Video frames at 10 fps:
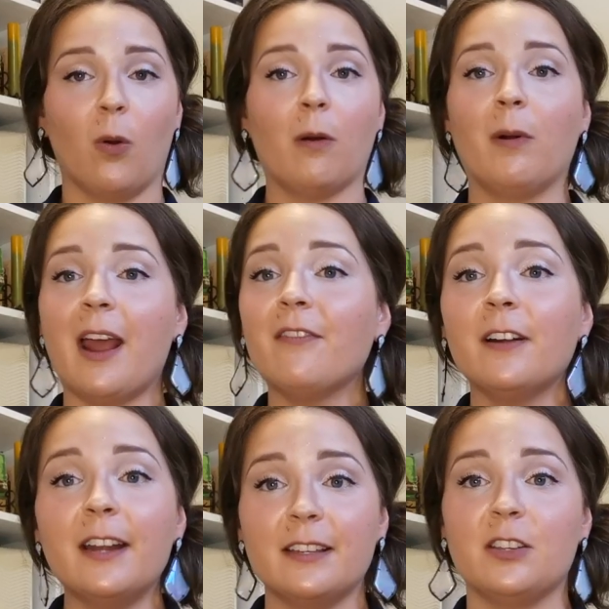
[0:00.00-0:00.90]
or whatever
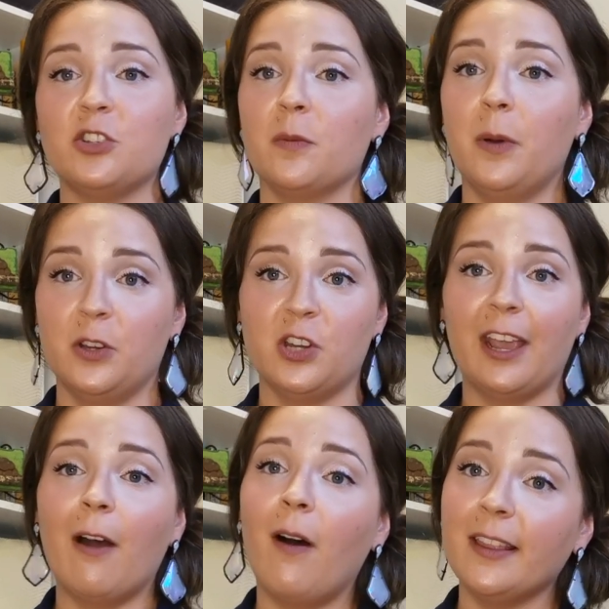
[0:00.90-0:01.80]
it is that you're
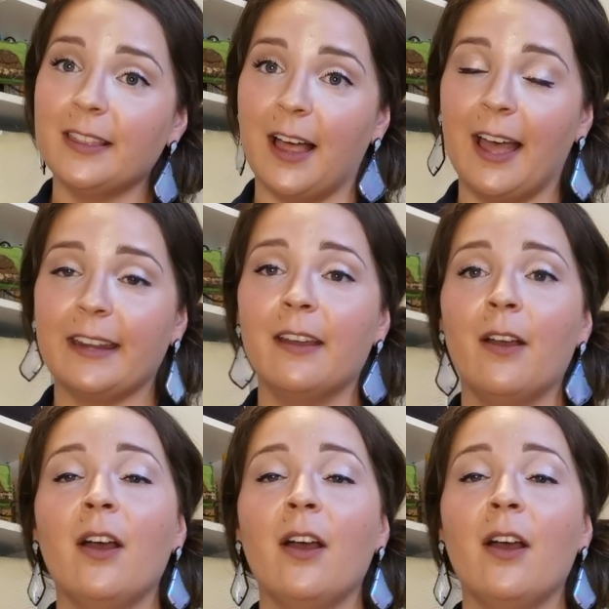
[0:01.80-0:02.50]
pushing out online,